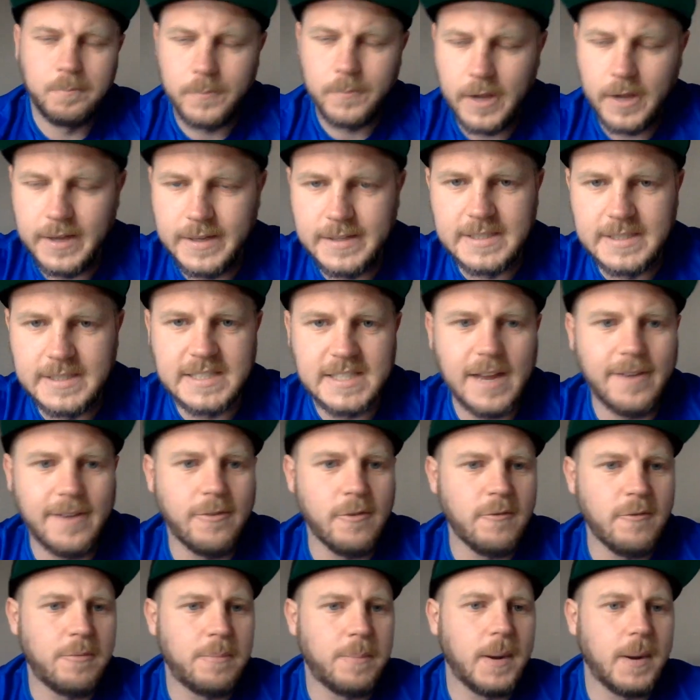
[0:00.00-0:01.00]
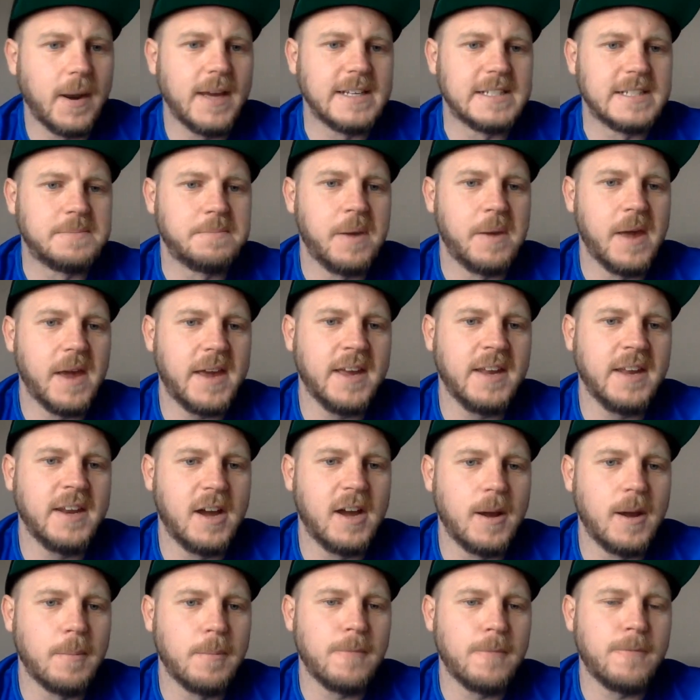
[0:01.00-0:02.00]
In 7th place, picking
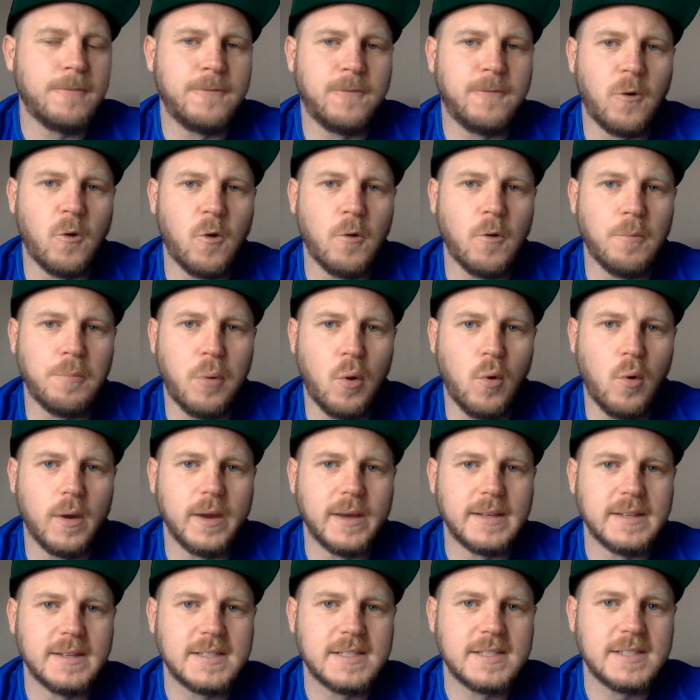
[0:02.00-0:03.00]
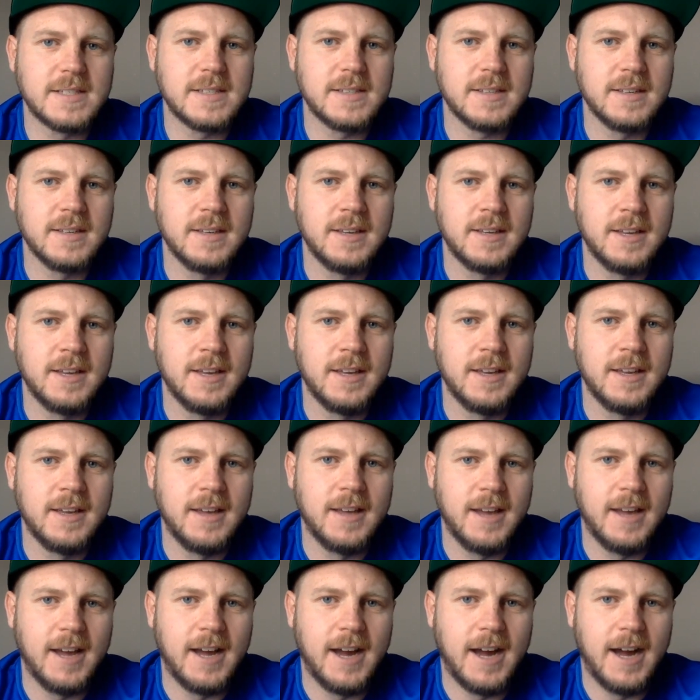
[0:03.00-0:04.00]
up 4 points
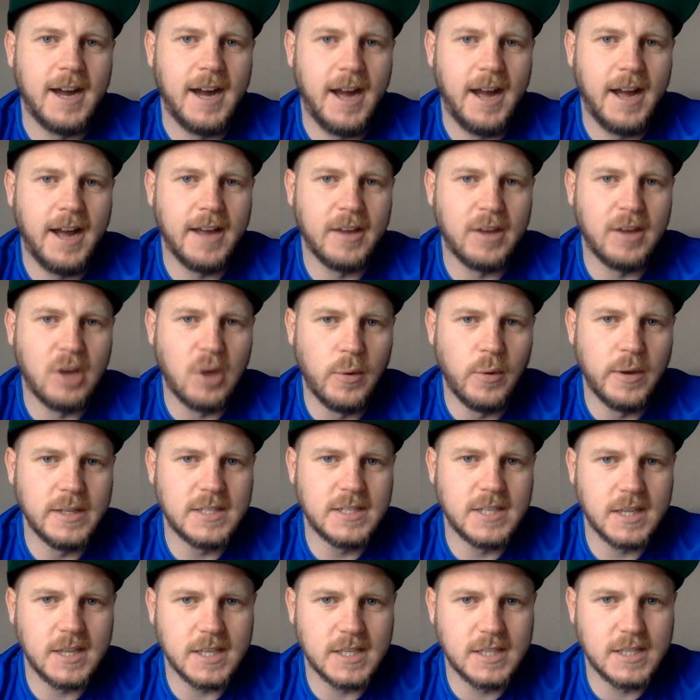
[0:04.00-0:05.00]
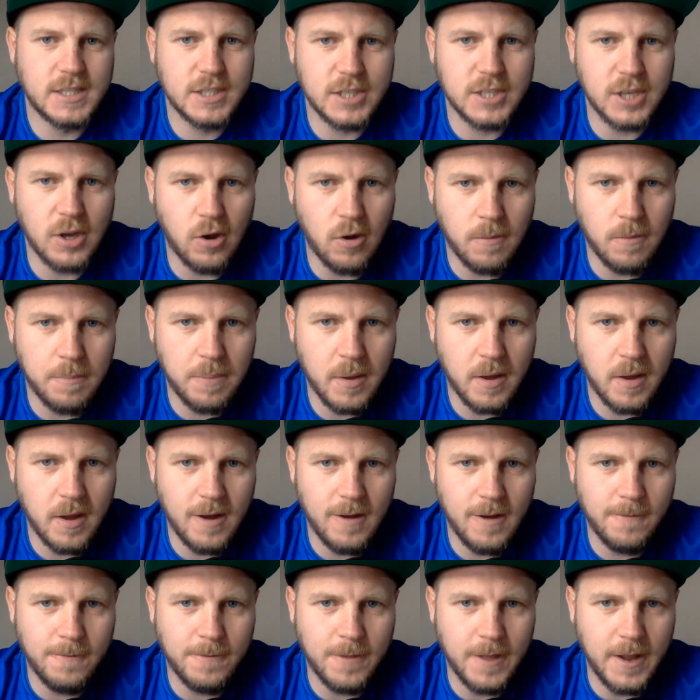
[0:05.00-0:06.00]
and going to the top
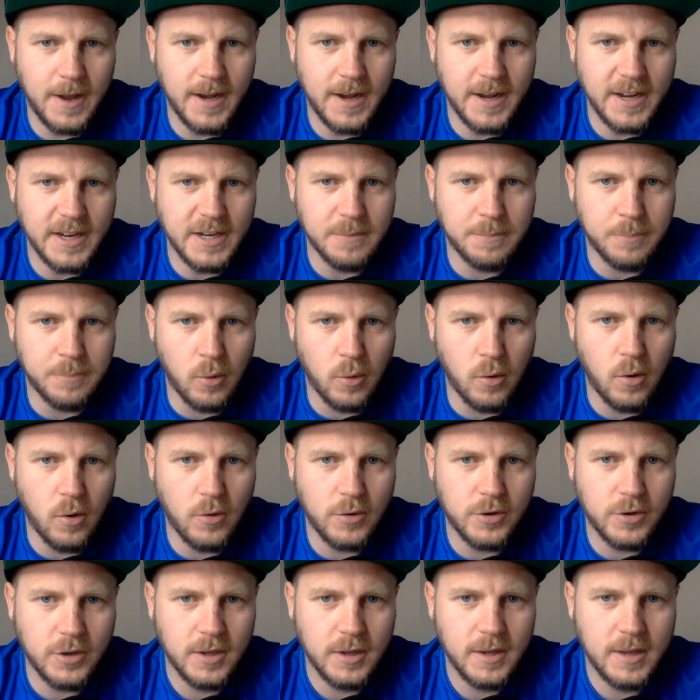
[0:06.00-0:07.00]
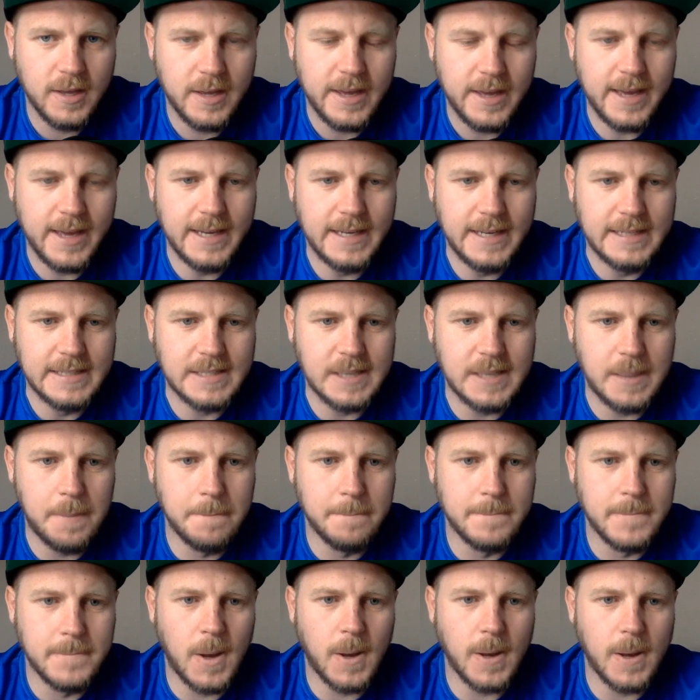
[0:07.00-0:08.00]
of the leaderboard is
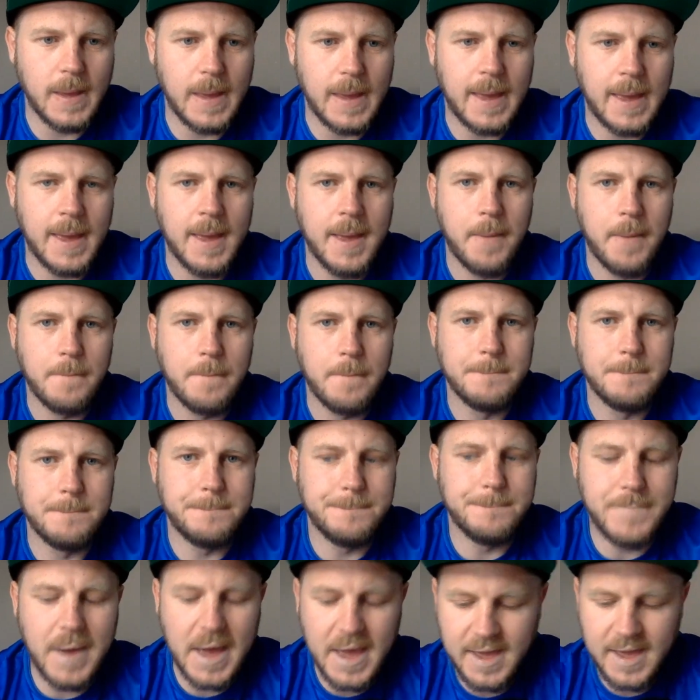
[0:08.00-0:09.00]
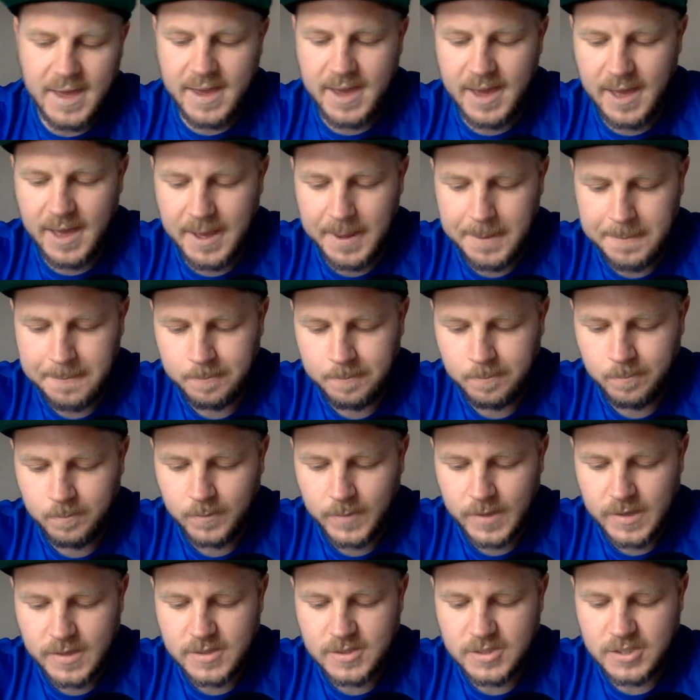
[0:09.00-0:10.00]
Mike Baker.
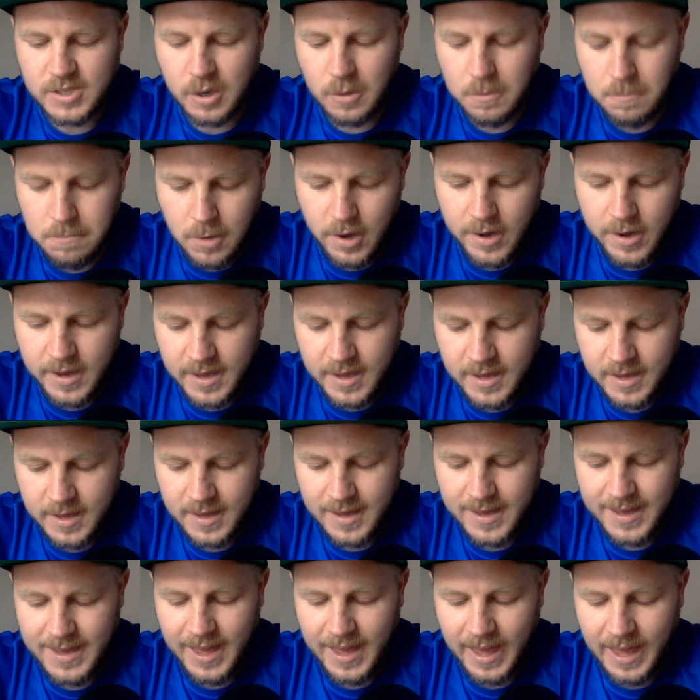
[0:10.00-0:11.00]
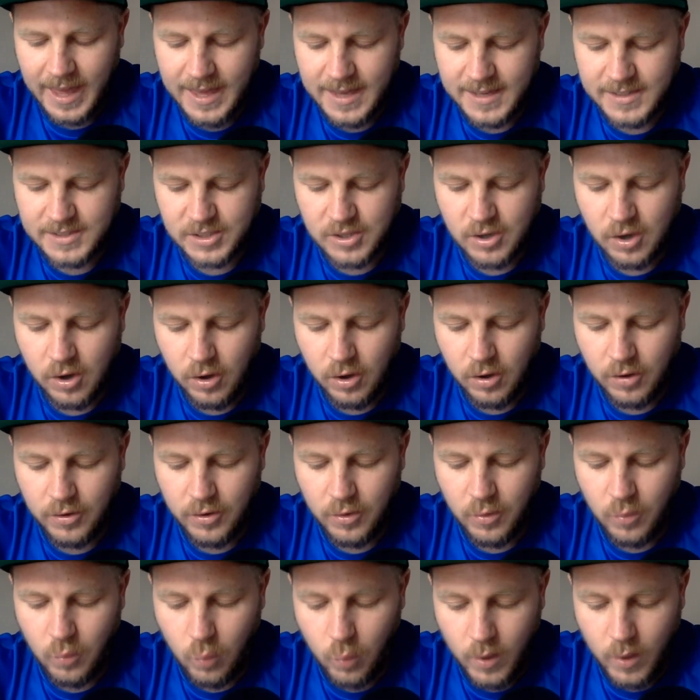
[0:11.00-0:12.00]
So Mike, he has
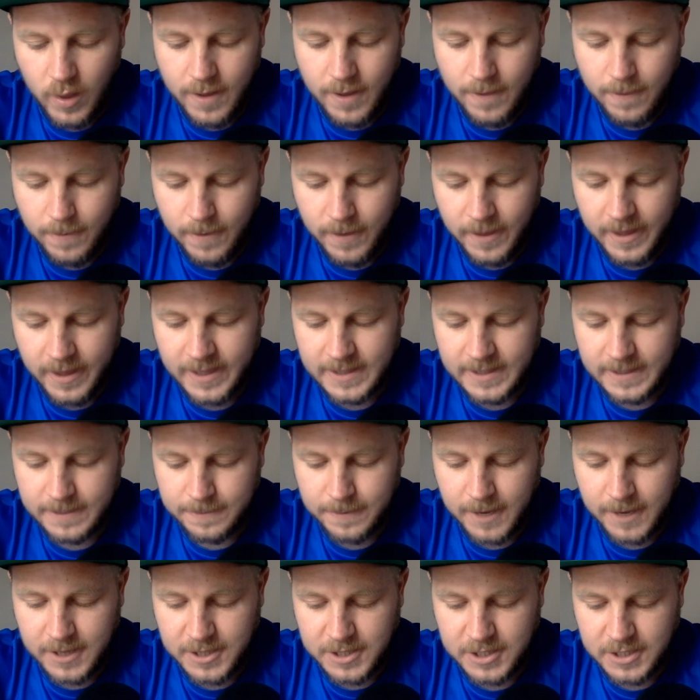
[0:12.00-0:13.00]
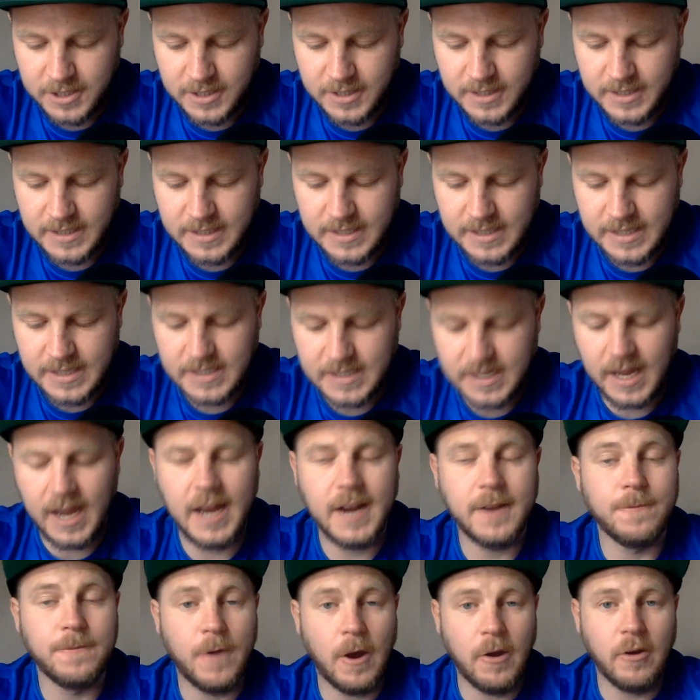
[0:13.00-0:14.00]
gone with his faction. He's
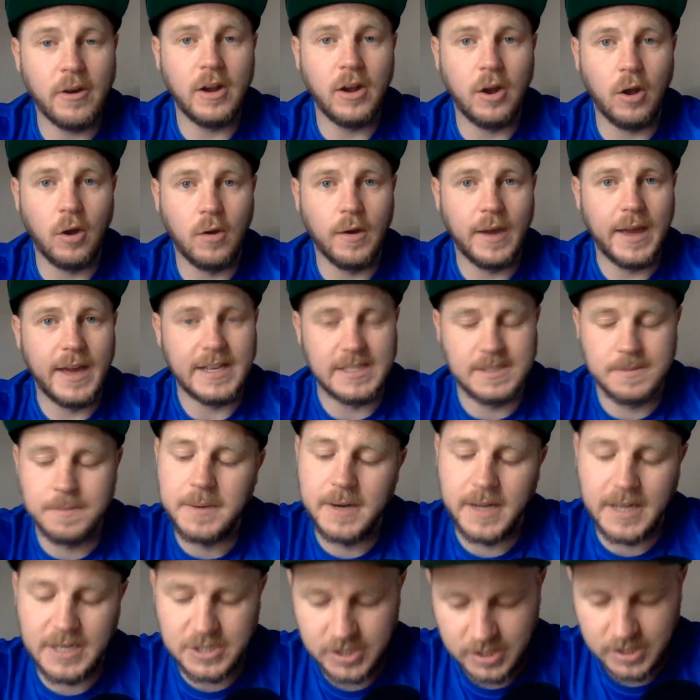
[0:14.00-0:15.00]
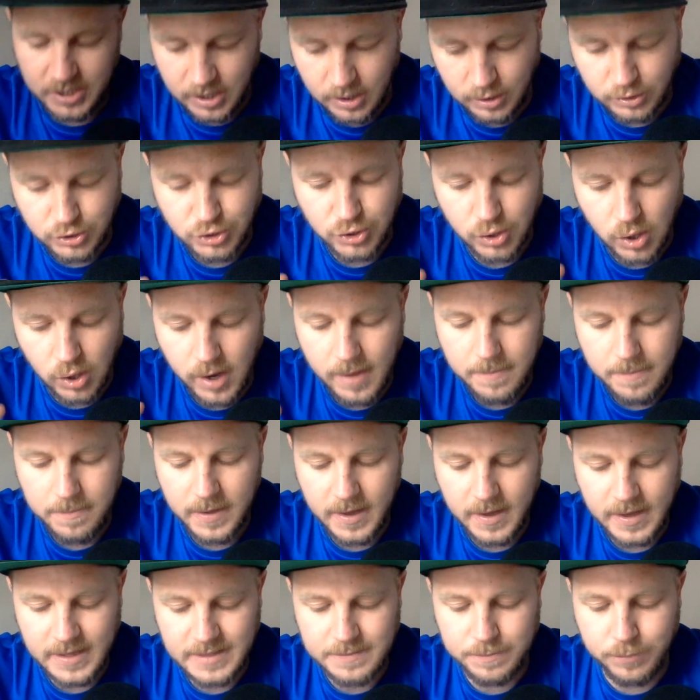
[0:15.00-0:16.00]
had a very long explanation, and I'll try and
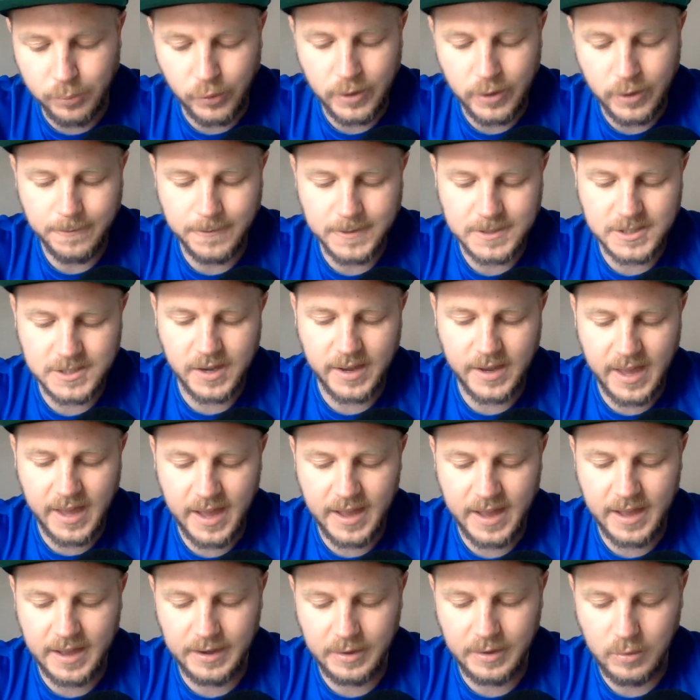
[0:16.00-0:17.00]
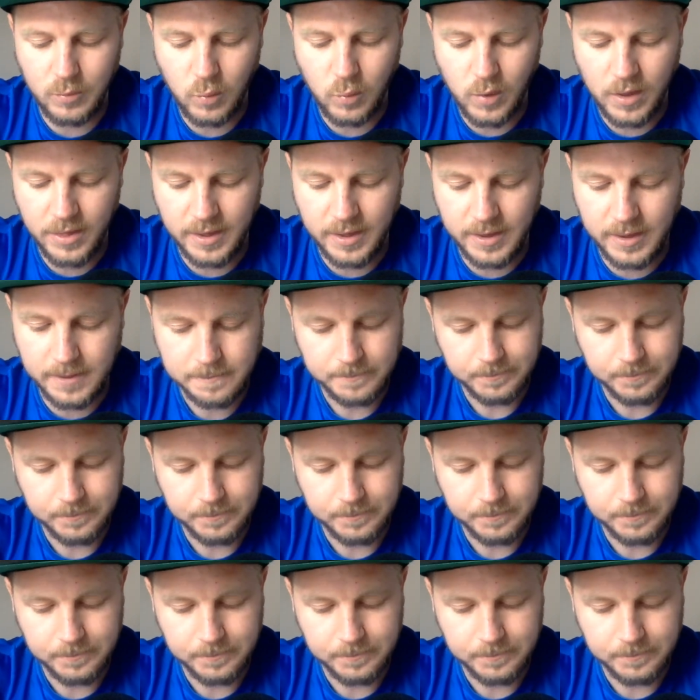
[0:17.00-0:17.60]
be as brief as I can with it.